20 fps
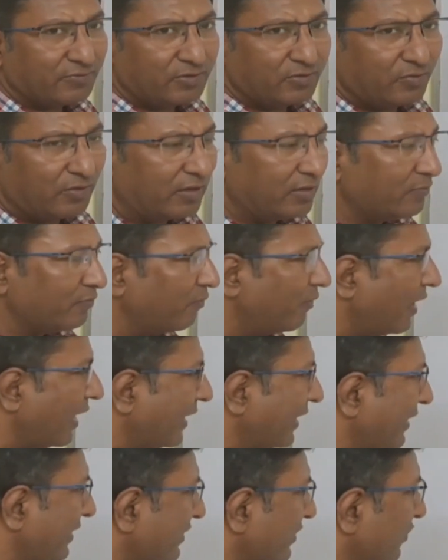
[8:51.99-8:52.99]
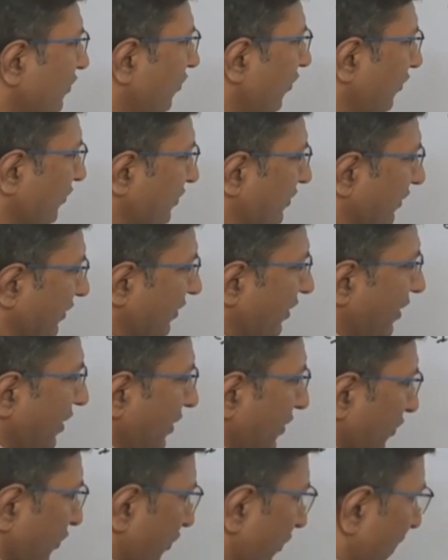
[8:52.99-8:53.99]
is what? Minus cos x.
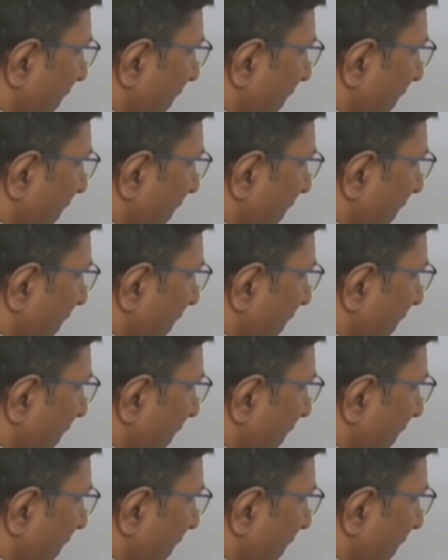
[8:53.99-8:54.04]
So